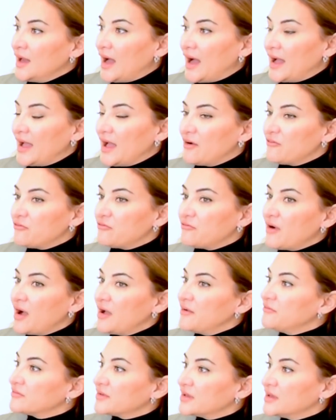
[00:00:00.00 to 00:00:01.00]
I have
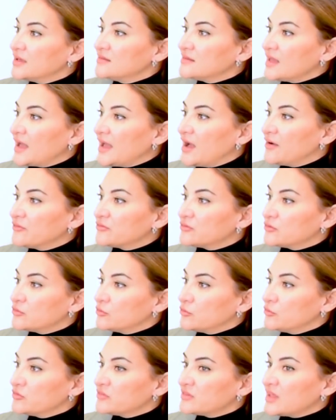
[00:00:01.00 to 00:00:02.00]
five kids, I have
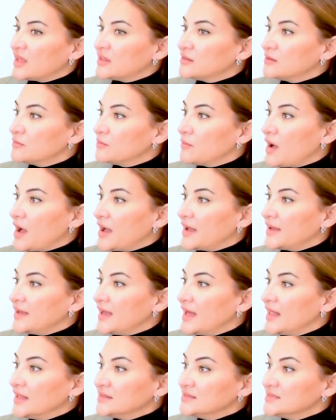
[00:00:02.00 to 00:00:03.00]
to send
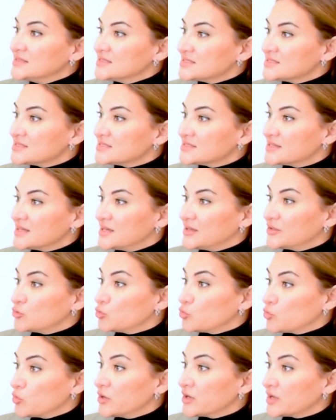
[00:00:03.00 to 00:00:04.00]
my eldest uh,
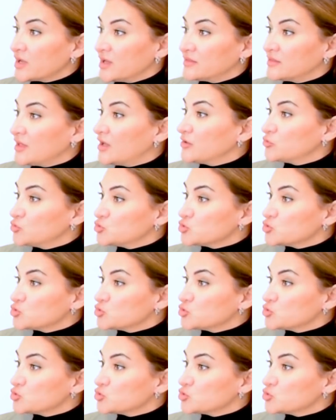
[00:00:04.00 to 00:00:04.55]
to work and not